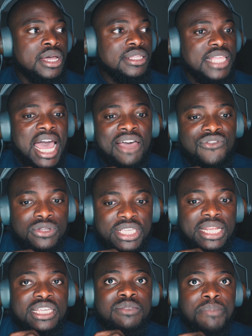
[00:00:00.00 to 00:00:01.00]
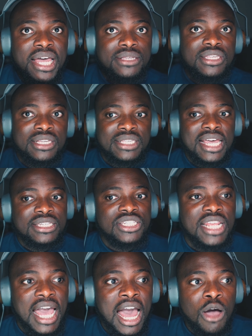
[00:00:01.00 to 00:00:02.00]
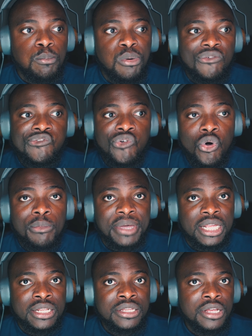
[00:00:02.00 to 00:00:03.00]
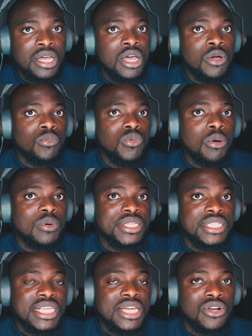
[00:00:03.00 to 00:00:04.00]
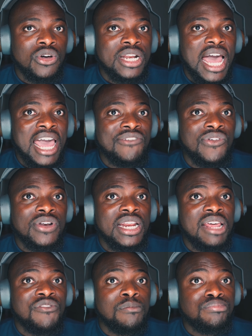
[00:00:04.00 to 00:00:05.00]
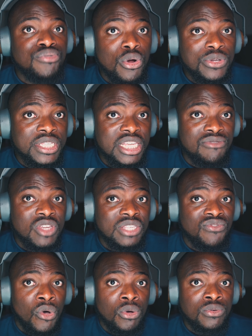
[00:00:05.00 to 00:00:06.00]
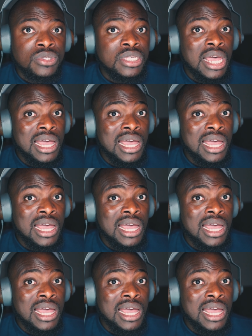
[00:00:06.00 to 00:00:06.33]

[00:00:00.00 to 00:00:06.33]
the iPhone XS Max is actually outperforming what we're seeing on the iPhone 11 Pro series phones.